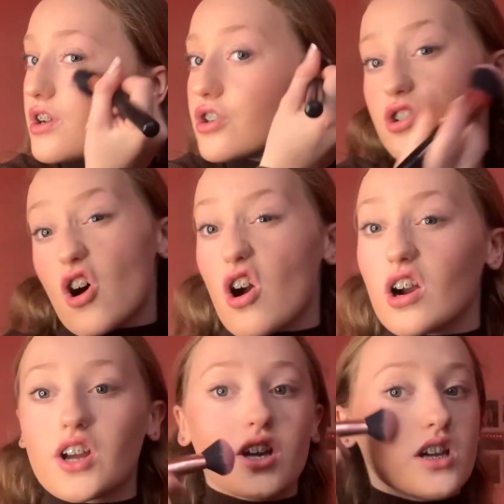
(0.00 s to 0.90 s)

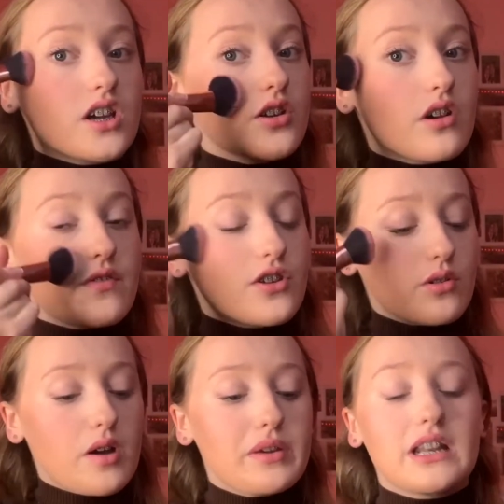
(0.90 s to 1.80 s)
dark, you know, if you know
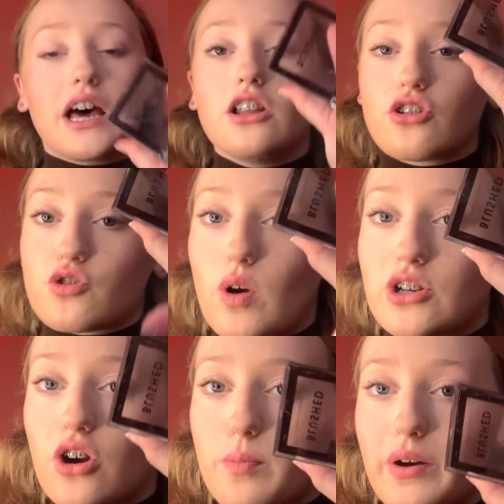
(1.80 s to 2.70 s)
what I mean. That looks quite
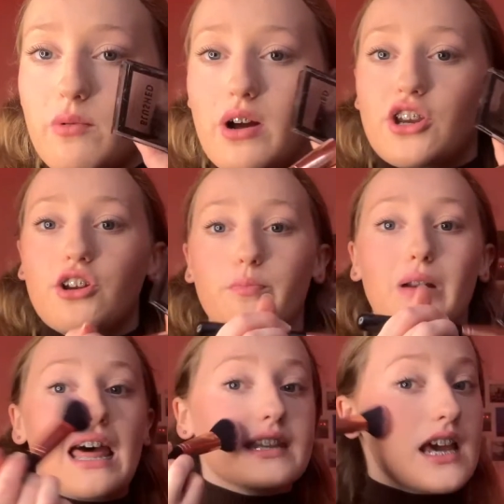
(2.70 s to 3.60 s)
dark, but when you
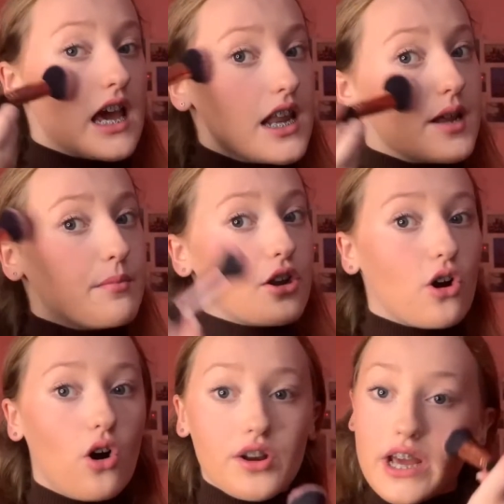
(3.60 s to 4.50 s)
blend it in and put it
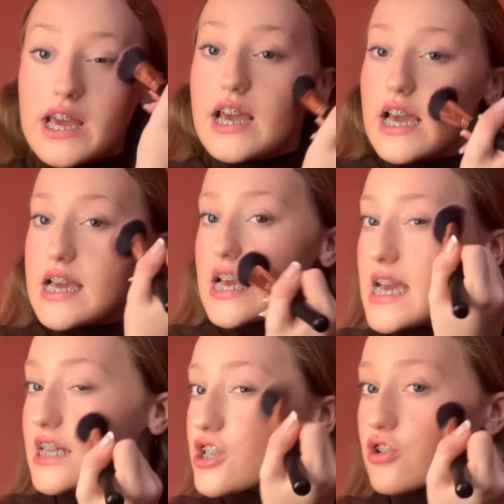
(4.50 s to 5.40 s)
on,
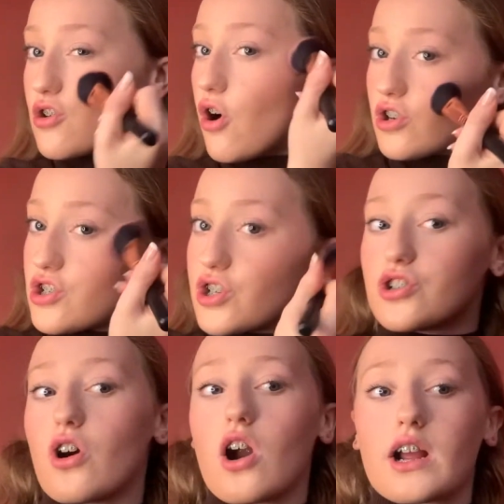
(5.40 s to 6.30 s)
it's not too
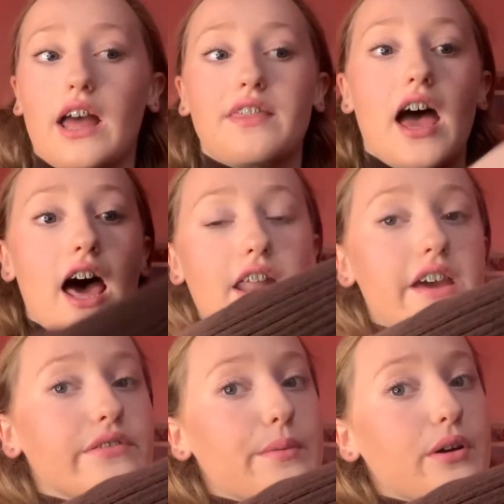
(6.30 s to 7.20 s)
dark. And then
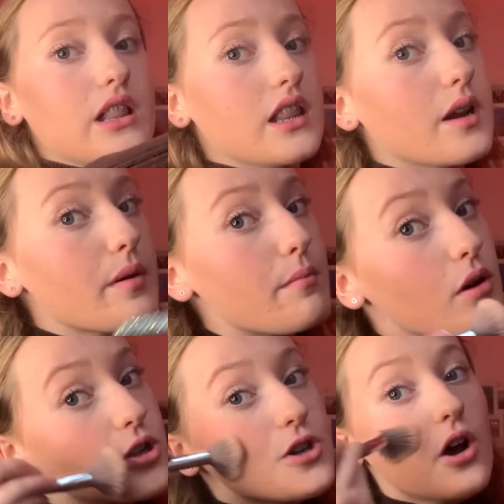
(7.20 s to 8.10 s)
if I put a little bit
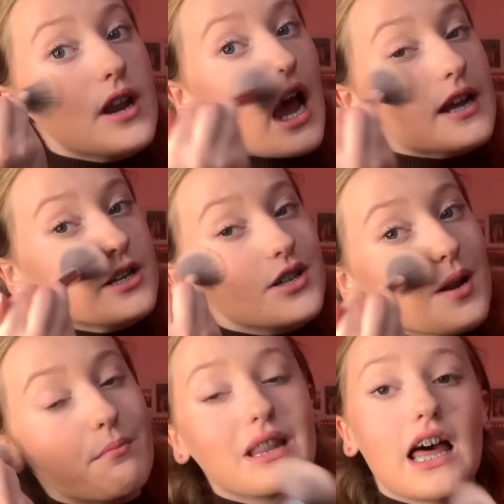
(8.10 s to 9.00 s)
much on, I can just
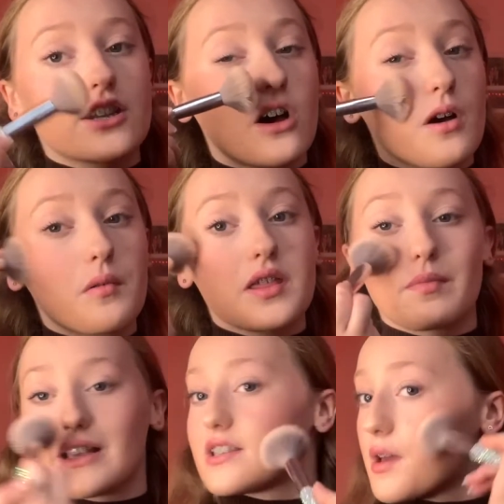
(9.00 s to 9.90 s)
blend it out with
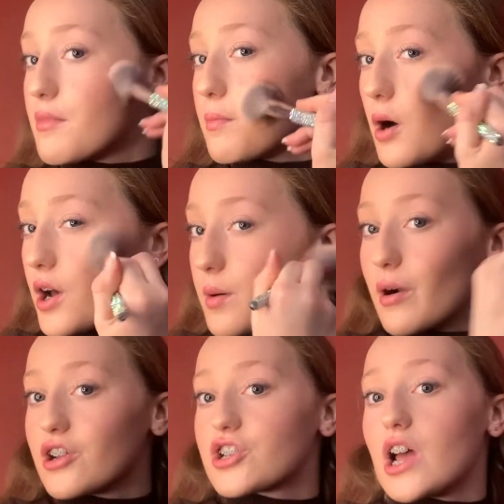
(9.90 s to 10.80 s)
my same powder
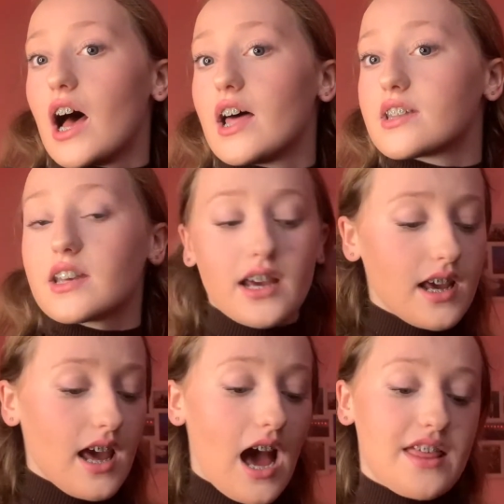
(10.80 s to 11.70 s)
brush. And
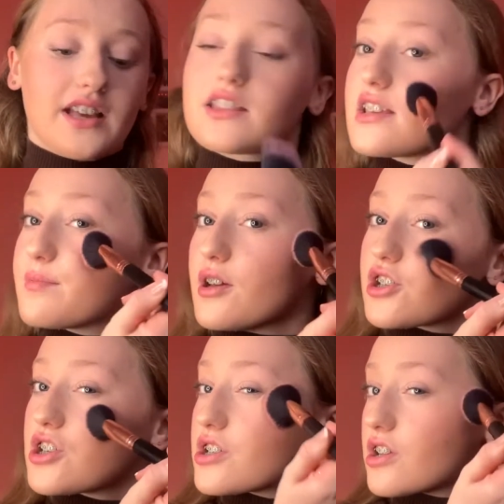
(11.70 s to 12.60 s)
I think this
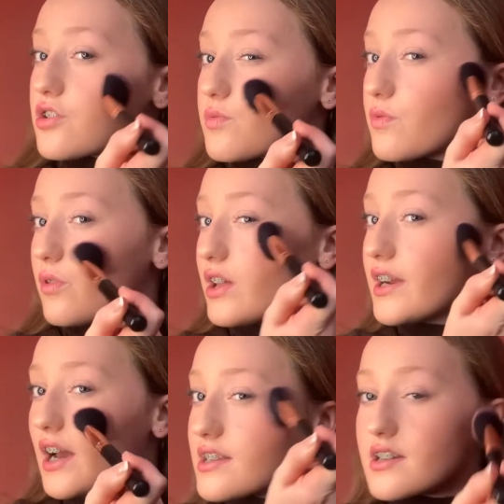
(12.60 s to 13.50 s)
blush just looks really
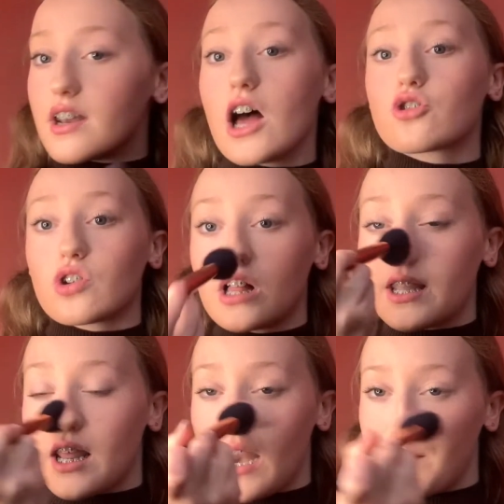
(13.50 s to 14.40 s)
nice and natural.
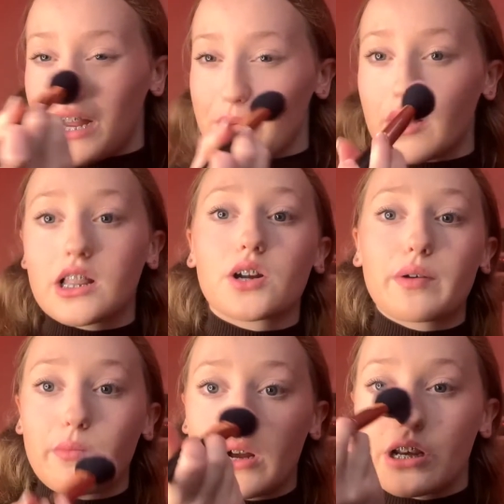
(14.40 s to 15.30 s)
And then I might put a little
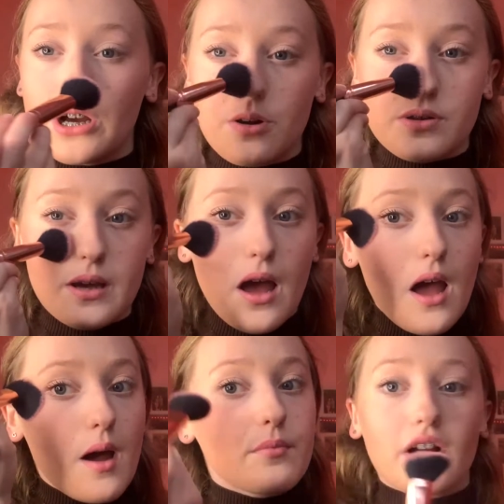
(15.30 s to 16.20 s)
bit on my nose,
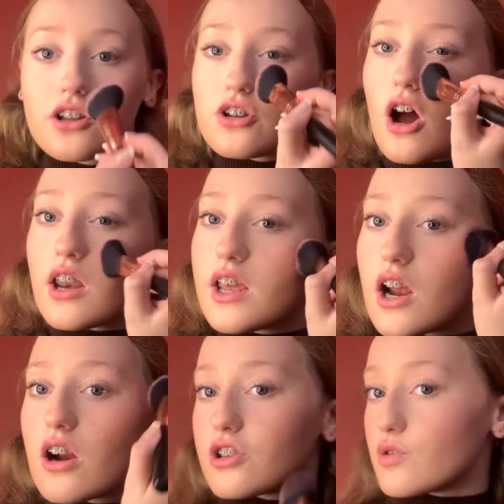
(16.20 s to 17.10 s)
bring it down
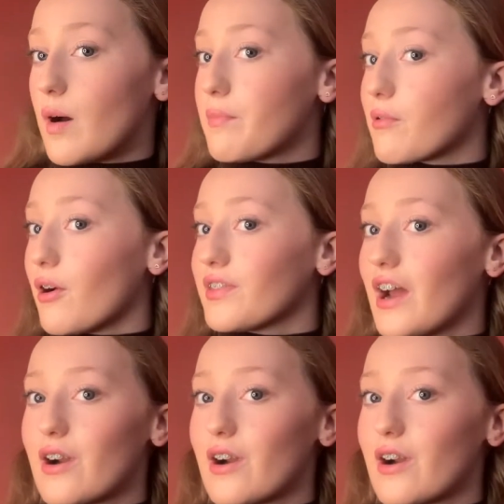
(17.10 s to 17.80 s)
here and swipe it around